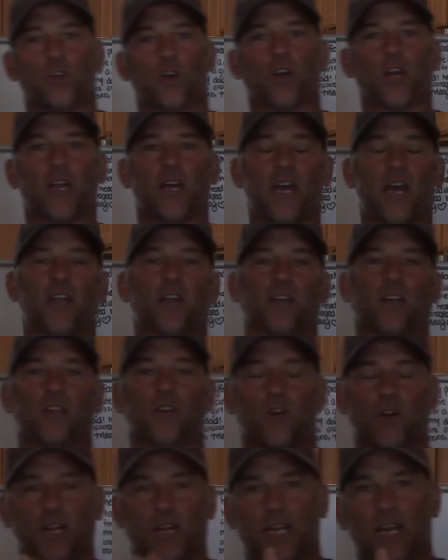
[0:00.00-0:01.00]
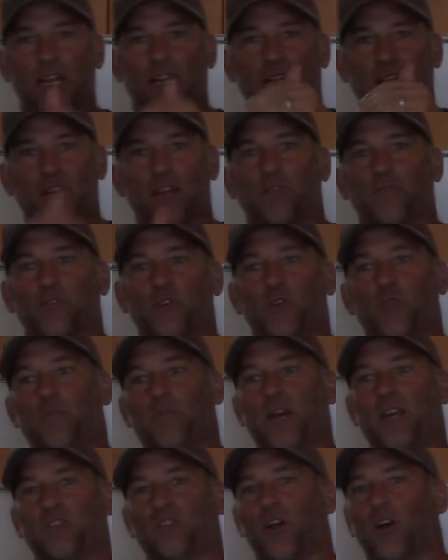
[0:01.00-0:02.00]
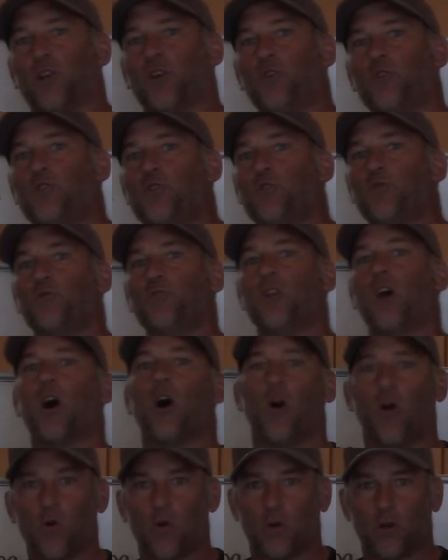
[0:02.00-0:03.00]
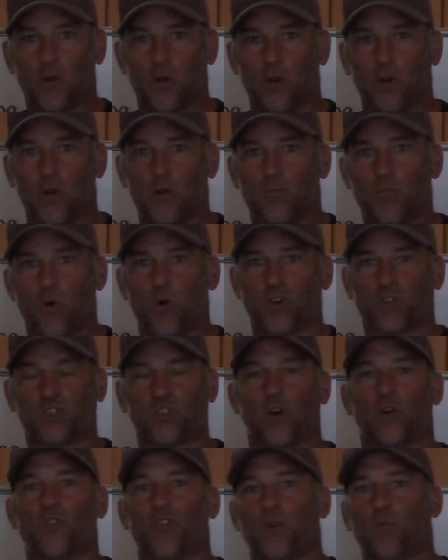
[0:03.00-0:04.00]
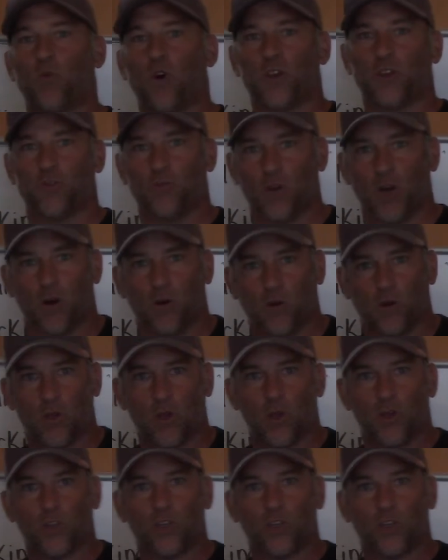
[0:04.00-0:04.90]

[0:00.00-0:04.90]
you're going to get an interview based on who you know more so than what you know.